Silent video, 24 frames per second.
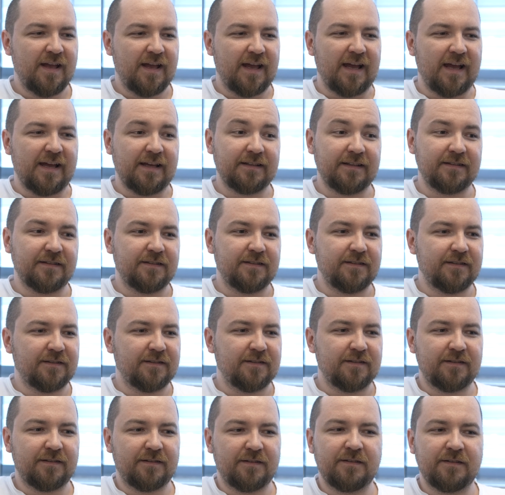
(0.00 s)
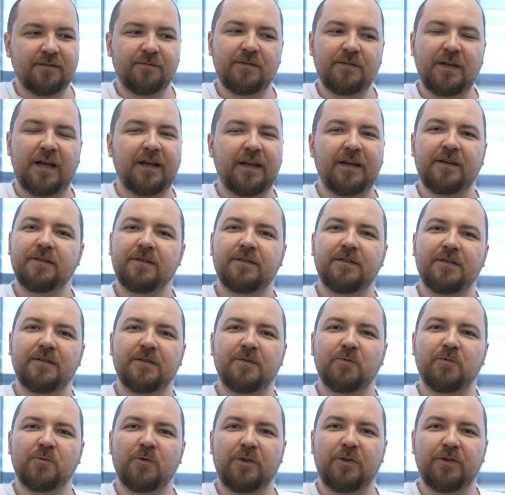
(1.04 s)
and I
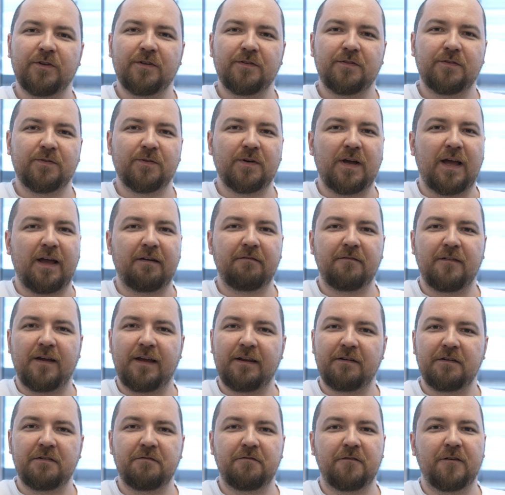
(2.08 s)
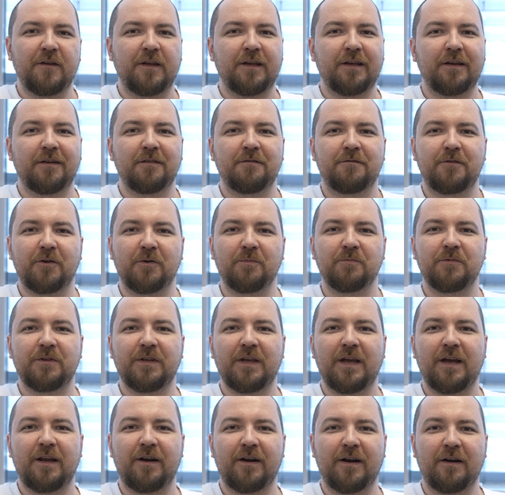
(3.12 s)
didn't want it to have anything from
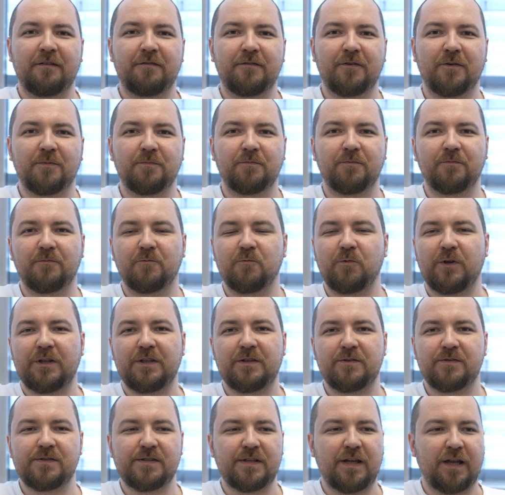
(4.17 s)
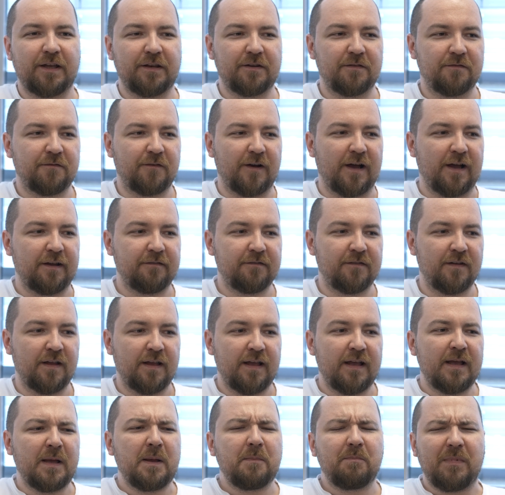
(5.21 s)
the era from Windows 95.
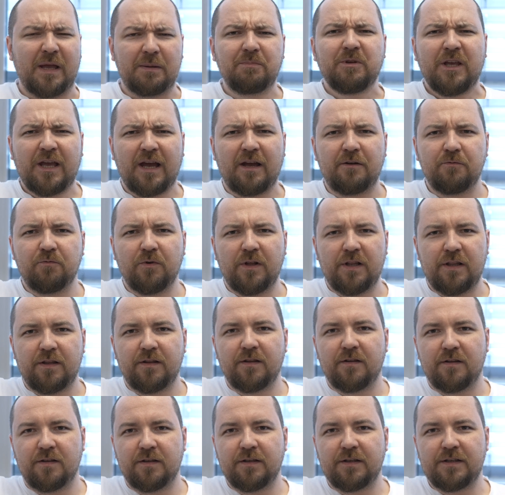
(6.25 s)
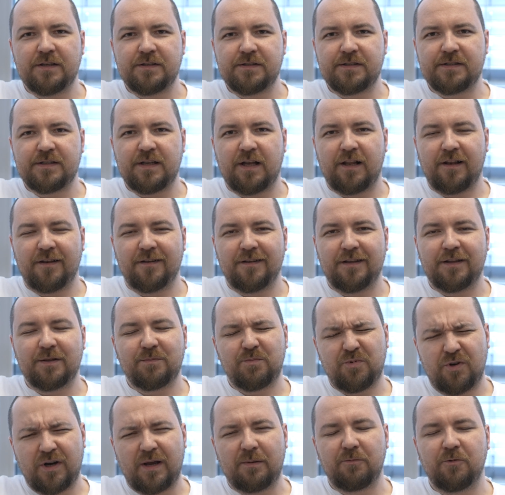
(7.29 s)
Maybe I will install, and I
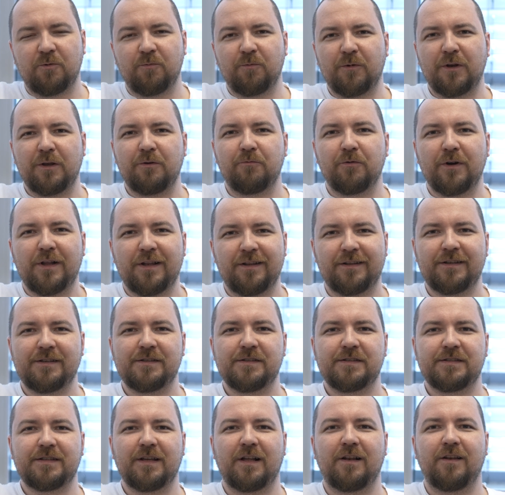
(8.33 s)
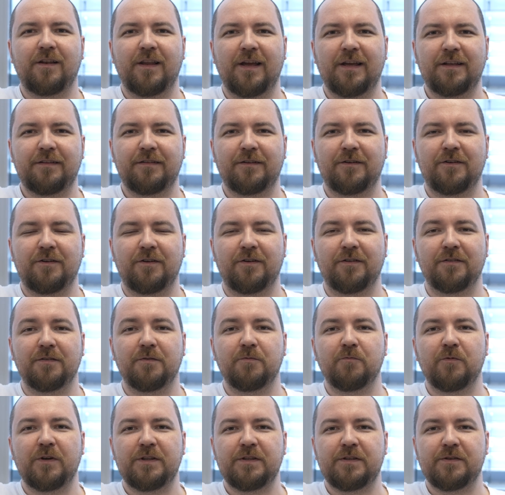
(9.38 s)
probably will install later
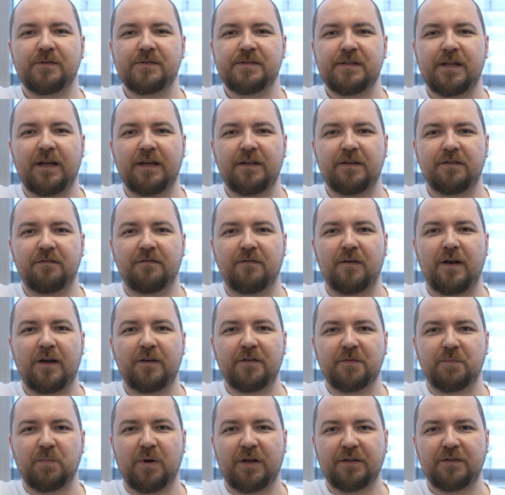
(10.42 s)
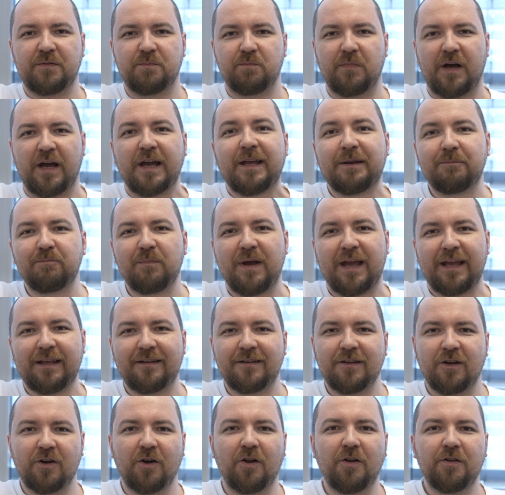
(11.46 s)
on Windows 95, but my
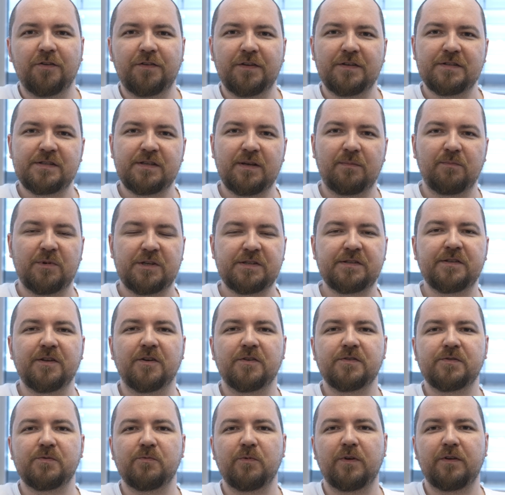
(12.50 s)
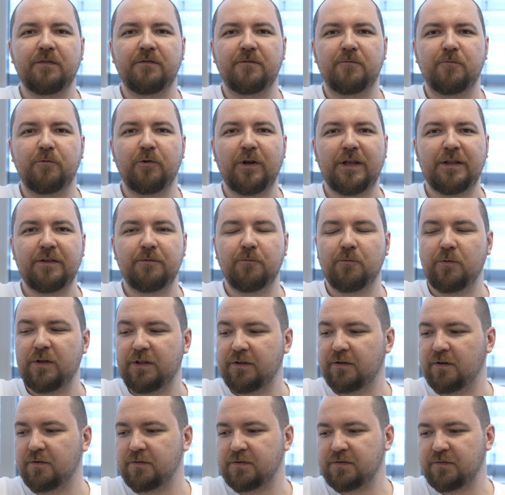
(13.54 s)
main goal is MS-DOS with
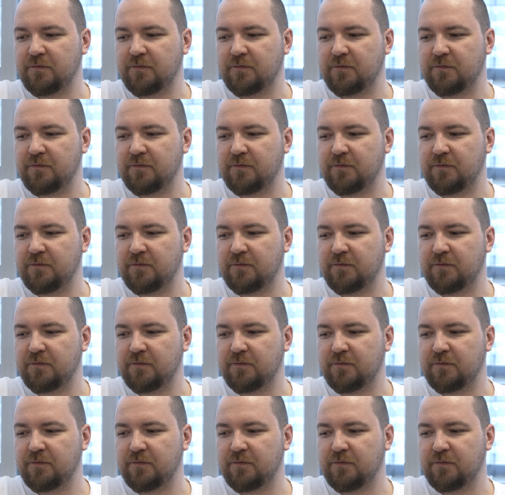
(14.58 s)
Windows